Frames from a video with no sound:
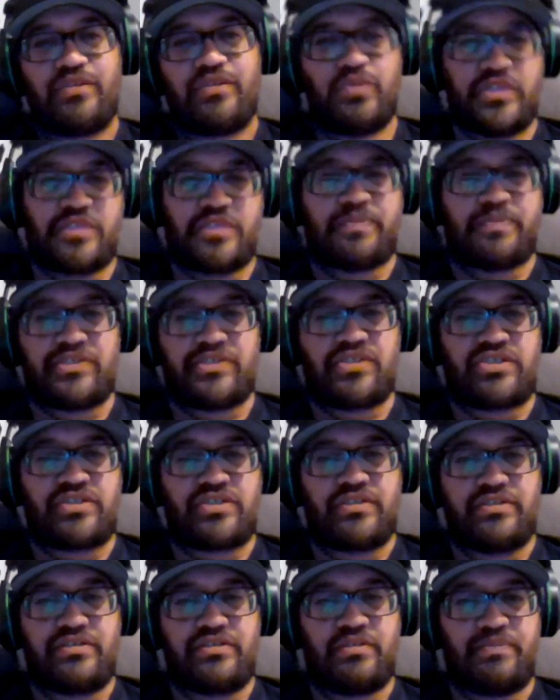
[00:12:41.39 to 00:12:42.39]
which
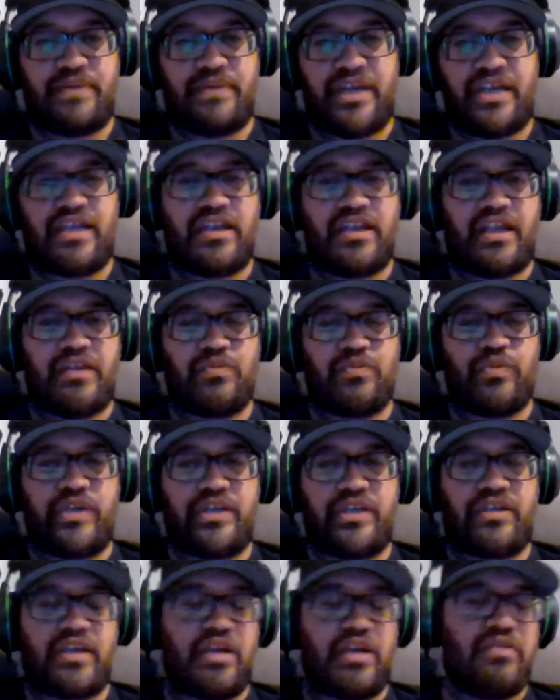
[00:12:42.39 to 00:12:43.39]
position to play and
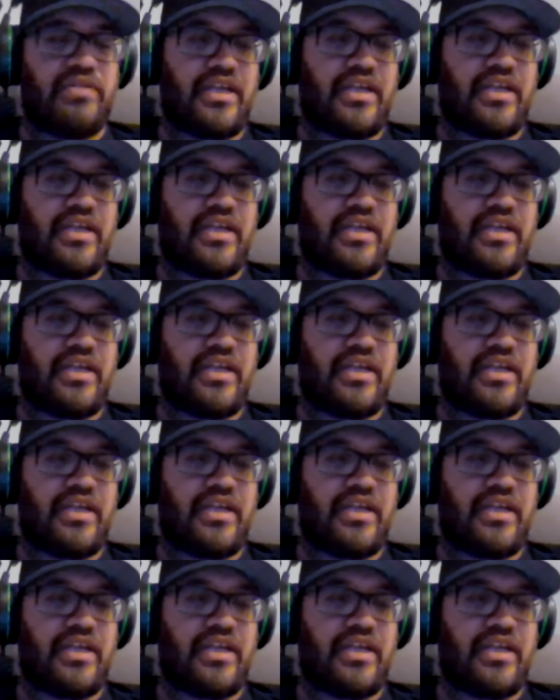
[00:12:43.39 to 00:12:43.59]
where to go,